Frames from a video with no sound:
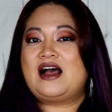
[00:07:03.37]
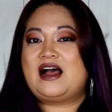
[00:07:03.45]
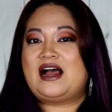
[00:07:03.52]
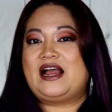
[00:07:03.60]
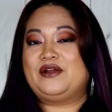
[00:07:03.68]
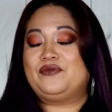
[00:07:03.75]

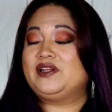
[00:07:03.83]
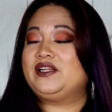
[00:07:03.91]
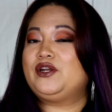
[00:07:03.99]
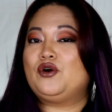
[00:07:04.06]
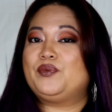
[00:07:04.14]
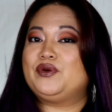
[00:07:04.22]
I
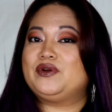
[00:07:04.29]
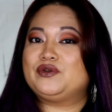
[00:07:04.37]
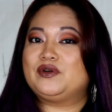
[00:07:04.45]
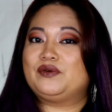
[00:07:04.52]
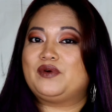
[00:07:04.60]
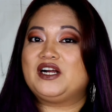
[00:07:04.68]
really hope you
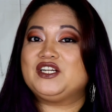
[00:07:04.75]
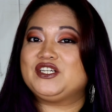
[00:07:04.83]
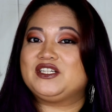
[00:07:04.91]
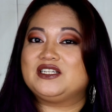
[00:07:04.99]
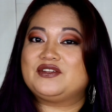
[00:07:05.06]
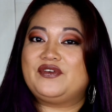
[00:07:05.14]
enjoyed
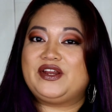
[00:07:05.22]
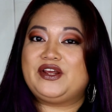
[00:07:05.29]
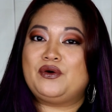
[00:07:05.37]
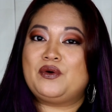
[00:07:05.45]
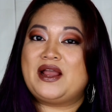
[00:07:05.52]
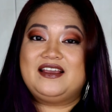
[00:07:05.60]
watching this
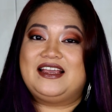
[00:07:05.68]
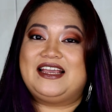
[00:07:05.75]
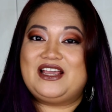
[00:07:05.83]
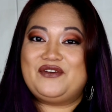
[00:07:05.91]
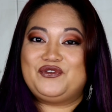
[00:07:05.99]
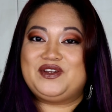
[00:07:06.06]
video.
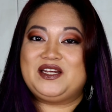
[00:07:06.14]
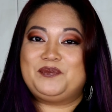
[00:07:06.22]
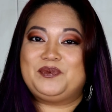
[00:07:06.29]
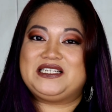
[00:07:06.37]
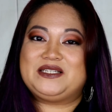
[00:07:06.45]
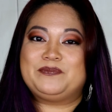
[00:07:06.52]
If you
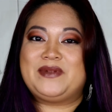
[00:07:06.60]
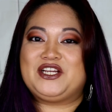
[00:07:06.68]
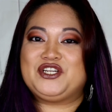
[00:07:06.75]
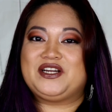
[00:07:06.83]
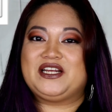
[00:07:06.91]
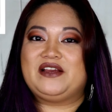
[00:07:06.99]
did, please
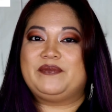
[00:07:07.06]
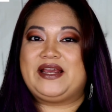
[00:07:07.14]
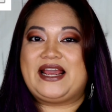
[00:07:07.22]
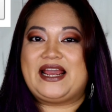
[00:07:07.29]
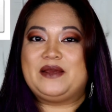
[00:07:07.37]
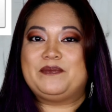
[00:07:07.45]
make sure to give
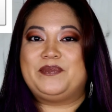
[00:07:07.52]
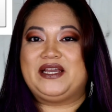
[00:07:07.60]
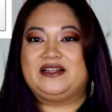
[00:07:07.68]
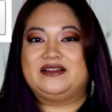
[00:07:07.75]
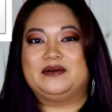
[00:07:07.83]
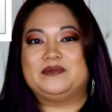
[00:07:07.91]
me a
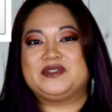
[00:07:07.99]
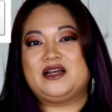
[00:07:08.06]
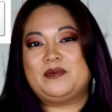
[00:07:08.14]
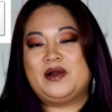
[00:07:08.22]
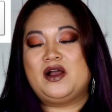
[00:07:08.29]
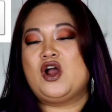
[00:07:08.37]
big thumbs
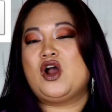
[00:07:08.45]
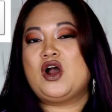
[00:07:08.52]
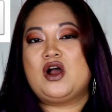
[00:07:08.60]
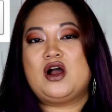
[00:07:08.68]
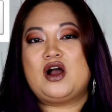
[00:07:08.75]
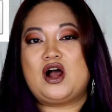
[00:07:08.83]
up.
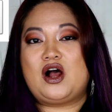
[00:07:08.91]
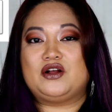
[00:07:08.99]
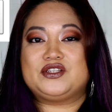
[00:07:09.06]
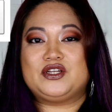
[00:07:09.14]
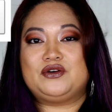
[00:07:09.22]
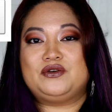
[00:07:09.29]

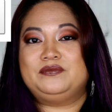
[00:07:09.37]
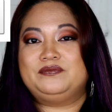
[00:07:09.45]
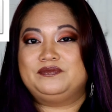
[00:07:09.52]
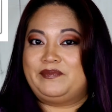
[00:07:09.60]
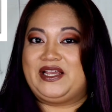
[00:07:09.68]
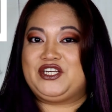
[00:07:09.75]
Also,
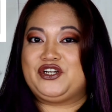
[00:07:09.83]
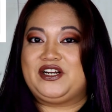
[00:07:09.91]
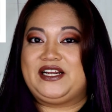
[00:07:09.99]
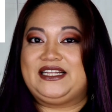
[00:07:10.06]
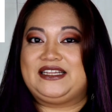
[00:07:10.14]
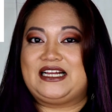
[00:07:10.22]
make sure
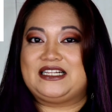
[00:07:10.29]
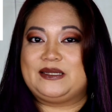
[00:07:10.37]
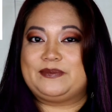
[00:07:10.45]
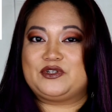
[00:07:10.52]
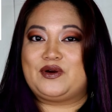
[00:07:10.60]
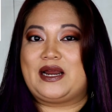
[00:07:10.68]
to hit that
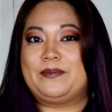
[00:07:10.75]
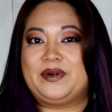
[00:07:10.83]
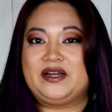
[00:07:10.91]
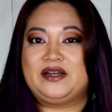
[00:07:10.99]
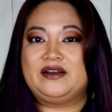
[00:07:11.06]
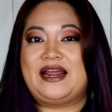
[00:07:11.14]
subscribe
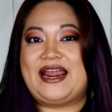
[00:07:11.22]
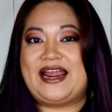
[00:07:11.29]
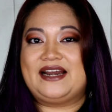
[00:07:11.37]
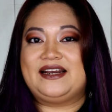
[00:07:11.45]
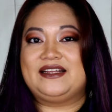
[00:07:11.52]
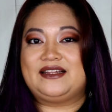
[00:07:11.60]
button
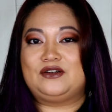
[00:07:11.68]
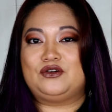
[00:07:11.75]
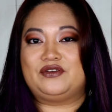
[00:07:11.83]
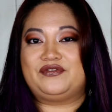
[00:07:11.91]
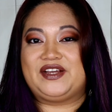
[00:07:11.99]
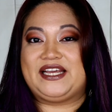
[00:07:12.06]
and hit that
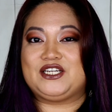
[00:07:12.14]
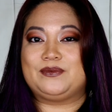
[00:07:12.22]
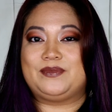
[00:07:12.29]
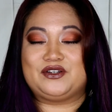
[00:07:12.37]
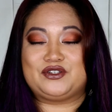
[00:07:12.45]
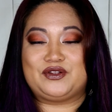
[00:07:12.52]

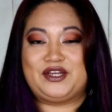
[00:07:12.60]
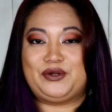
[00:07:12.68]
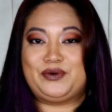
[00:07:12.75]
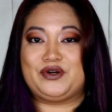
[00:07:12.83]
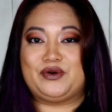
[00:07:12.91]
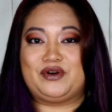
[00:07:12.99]
notification bell so that
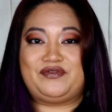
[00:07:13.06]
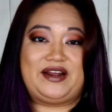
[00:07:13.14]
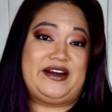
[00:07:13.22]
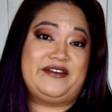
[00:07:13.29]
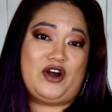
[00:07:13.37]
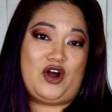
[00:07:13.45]
you are
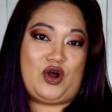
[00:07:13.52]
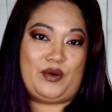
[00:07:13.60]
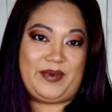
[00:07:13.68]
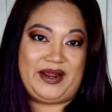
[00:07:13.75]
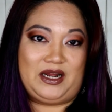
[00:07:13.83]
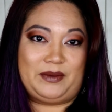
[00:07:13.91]
notified of
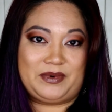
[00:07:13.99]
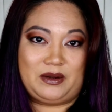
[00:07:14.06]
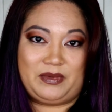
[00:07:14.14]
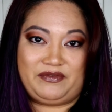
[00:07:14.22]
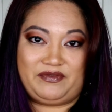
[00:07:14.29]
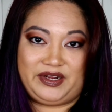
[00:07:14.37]
all my
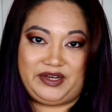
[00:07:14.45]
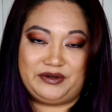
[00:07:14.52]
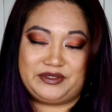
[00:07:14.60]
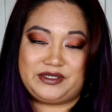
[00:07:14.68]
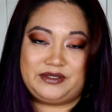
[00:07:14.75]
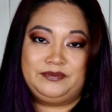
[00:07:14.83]
upcoming
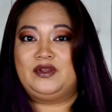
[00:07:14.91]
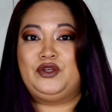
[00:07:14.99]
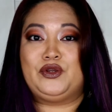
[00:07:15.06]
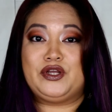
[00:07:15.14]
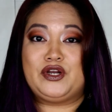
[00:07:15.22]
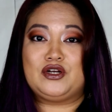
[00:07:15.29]
videos.
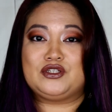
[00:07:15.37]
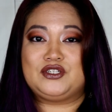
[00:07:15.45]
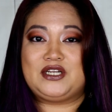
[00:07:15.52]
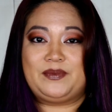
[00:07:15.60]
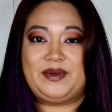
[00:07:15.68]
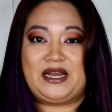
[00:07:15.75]
You can also
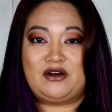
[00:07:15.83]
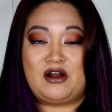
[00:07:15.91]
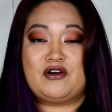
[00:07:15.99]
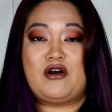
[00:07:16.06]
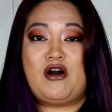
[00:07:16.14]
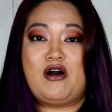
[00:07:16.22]
check me out
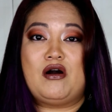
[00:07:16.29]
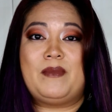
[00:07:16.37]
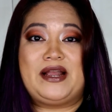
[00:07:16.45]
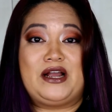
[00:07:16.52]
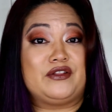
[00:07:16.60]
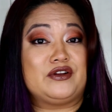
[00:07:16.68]
on all
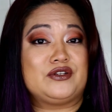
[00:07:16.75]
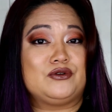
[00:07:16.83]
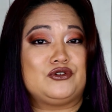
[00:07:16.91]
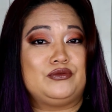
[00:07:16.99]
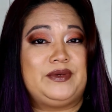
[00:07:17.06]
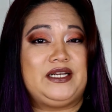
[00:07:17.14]
my other
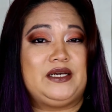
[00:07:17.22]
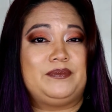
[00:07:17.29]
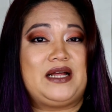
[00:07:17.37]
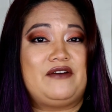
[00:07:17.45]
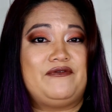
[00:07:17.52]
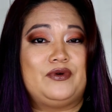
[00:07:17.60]
social media
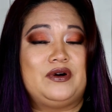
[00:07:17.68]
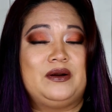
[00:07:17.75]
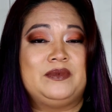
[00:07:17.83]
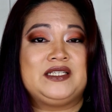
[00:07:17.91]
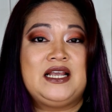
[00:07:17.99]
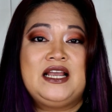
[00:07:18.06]

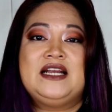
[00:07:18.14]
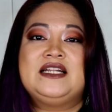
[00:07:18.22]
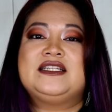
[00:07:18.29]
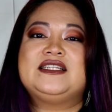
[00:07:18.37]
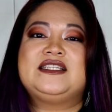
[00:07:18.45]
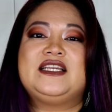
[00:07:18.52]
platforms
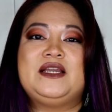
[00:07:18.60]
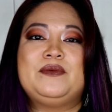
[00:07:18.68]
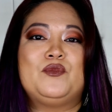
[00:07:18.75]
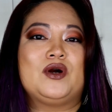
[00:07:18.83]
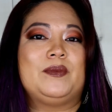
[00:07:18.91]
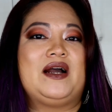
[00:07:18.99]
to see
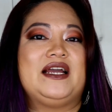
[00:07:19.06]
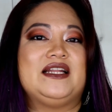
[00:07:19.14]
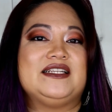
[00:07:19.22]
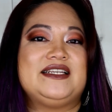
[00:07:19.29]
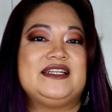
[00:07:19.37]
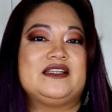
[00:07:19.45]
more behind
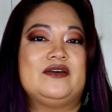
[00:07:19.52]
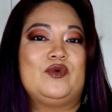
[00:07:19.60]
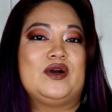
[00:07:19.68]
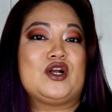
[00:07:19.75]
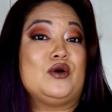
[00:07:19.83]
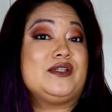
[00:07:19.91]
the scenes of
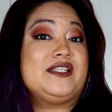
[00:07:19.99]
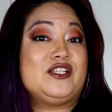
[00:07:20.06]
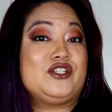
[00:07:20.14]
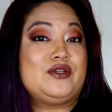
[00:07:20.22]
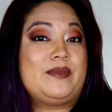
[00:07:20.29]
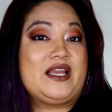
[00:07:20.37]
what goes
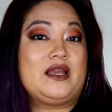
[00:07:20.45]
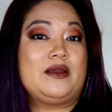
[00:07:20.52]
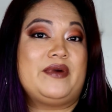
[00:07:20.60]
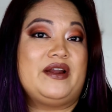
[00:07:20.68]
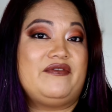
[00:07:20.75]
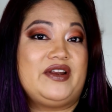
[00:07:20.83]
into
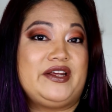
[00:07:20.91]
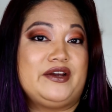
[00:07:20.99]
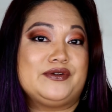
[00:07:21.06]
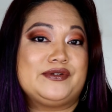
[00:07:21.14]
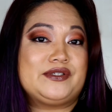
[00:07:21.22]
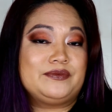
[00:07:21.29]
making my
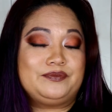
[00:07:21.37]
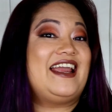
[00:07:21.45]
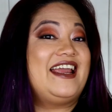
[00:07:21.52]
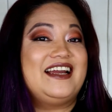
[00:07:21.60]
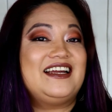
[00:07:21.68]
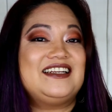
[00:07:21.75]
videos.
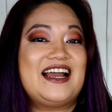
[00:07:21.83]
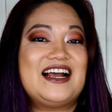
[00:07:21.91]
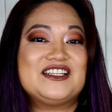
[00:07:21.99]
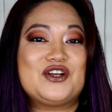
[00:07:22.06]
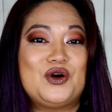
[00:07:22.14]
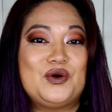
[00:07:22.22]
And
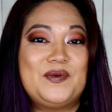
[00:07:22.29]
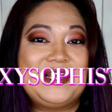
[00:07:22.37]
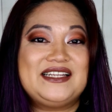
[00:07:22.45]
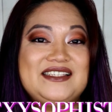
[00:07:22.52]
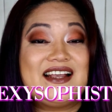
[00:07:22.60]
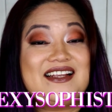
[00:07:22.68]
as
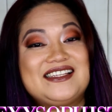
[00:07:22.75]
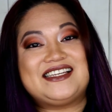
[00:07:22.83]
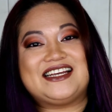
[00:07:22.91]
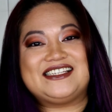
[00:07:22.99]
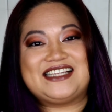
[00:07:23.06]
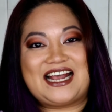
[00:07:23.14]
always,
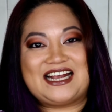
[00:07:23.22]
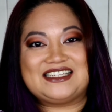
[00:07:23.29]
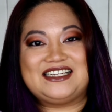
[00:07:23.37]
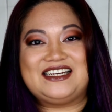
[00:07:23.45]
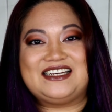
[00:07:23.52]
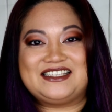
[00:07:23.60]
stay
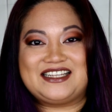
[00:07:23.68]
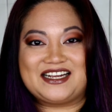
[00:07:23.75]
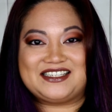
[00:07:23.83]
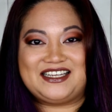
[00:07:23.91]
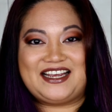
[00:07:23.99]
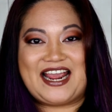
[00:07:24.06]
sassy,
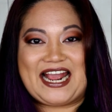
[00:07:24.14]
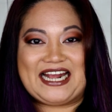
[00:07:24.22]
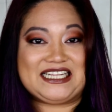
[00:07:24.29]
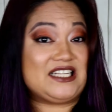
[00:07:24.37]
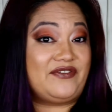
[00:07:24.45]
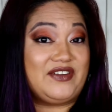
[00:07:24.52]
sexy,
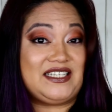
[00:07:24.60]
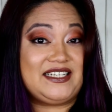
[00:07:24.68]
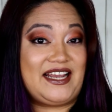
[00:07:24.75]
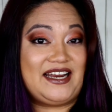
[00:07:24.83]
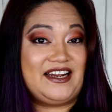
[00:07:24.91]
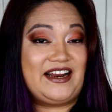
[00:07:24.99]
and
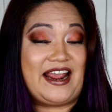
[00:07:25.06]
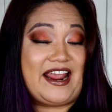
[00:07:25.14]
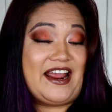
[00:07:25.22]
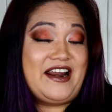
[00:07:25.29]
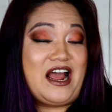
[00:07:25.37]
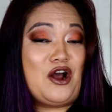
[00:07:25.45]
sophisticated,
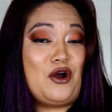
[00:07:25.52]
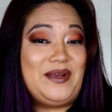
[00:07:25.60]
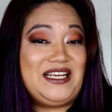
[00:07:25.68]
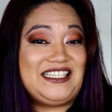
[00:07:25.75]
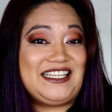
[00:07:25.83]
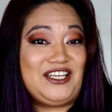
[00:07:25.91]
and I'll
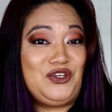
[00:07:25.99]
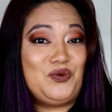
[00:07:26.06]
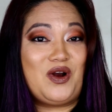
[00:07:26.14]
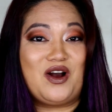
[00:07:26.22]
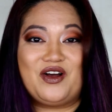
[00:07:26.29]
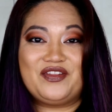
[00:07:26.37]
be seeing
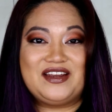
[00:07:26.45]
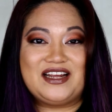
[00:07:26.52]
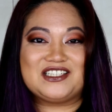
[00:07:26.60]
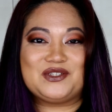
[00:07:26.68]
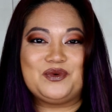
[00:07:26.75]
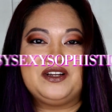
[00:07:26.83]
you on the
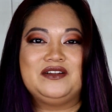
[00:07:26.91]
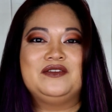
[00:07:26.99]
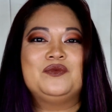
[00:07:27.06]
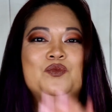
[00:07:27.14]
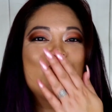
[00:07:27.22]
next one.